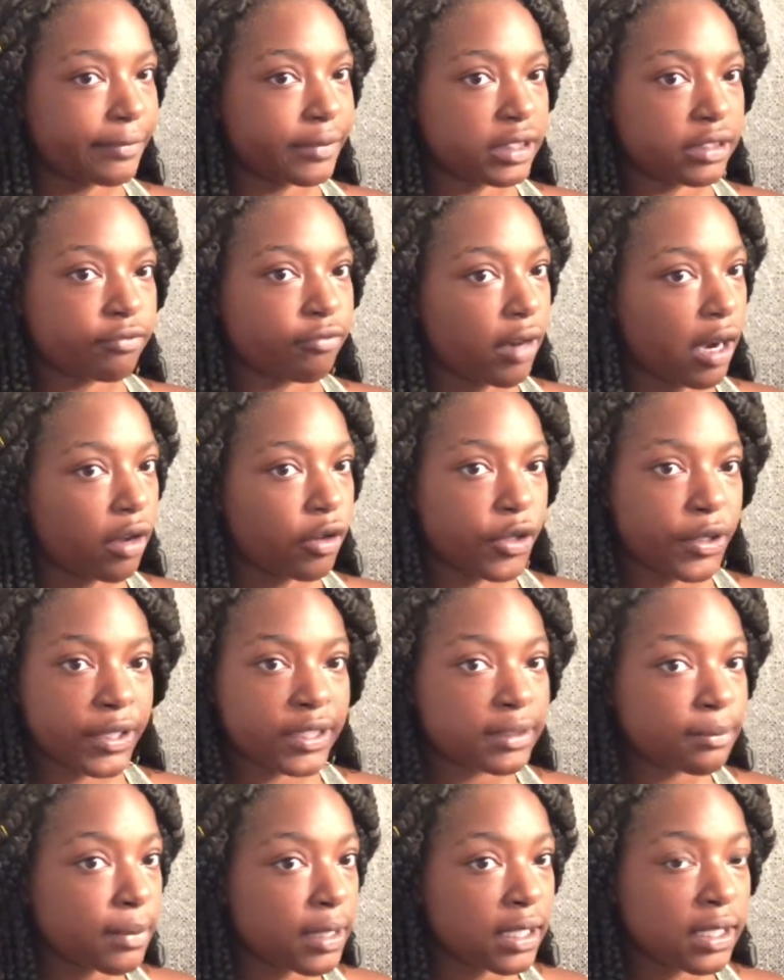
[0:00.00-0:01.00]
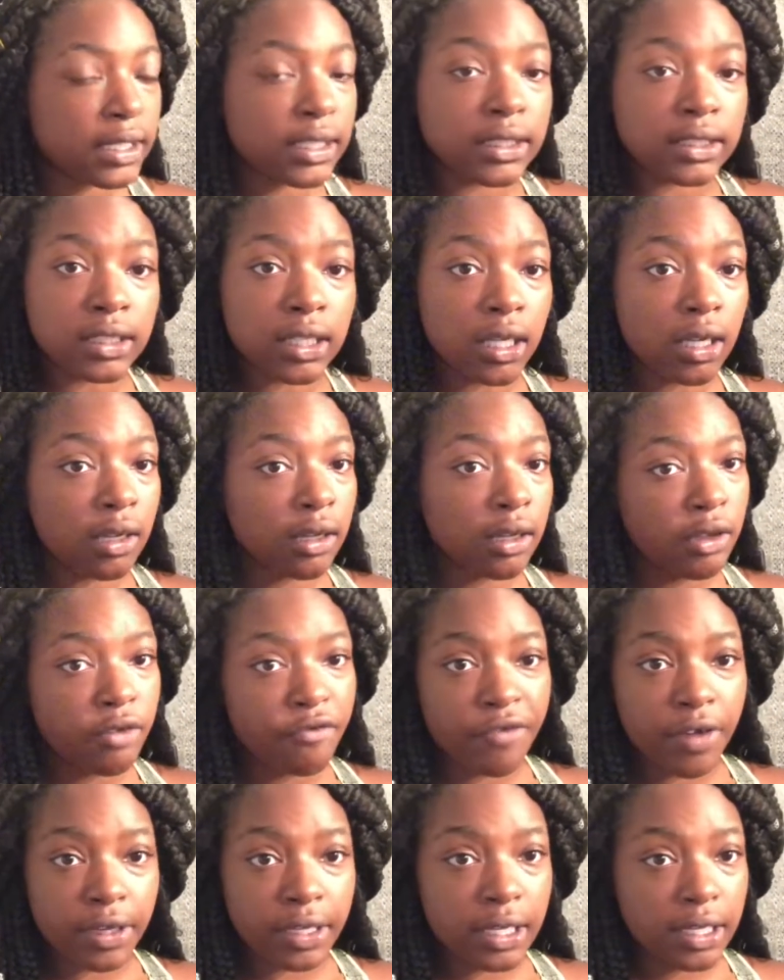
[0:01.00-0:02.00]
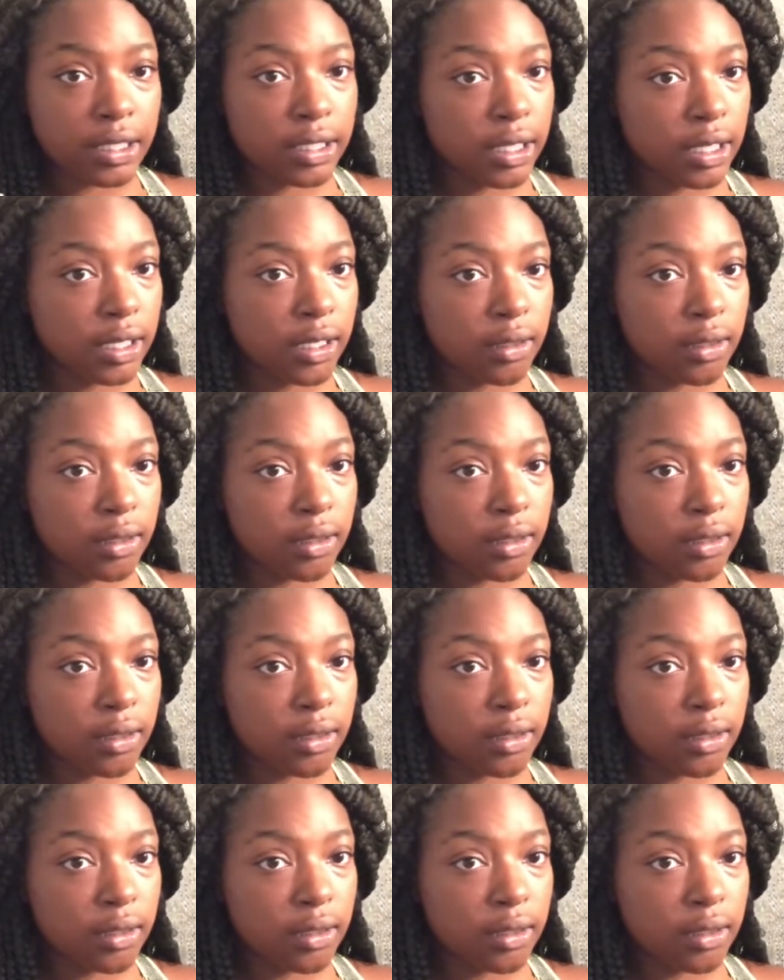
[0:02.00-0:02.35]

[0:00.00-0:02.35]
It's around Christmas, fucking